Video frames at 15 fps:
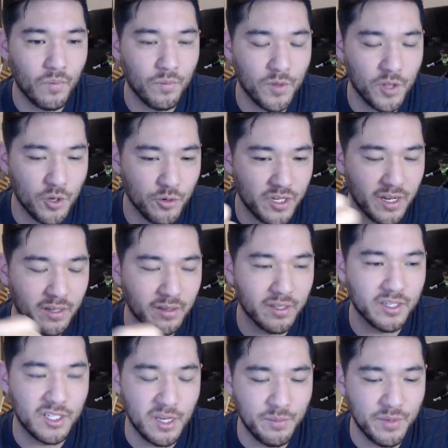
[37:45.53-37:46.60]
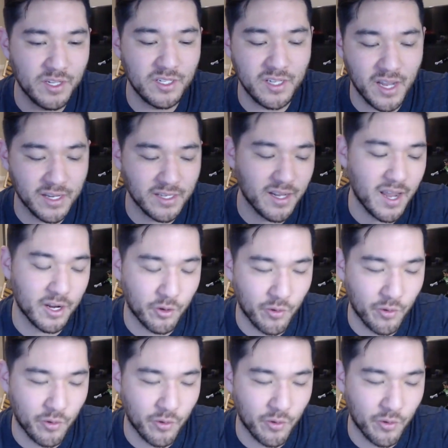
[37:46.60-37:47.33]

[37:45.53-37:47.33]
using the CBCS kind of